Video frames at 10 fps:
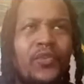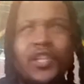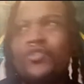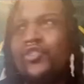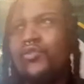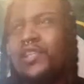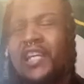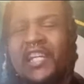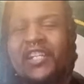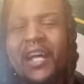when you used to
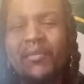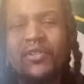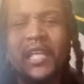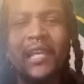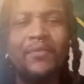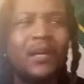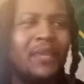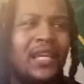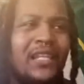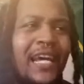getting double teamed, I
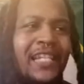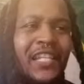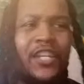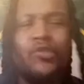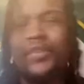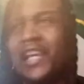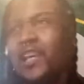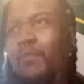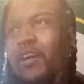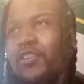mean, last thing you
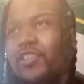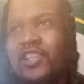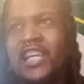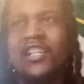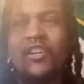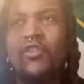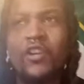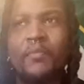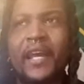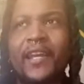thinking about is getting a
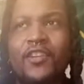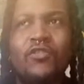quarterback.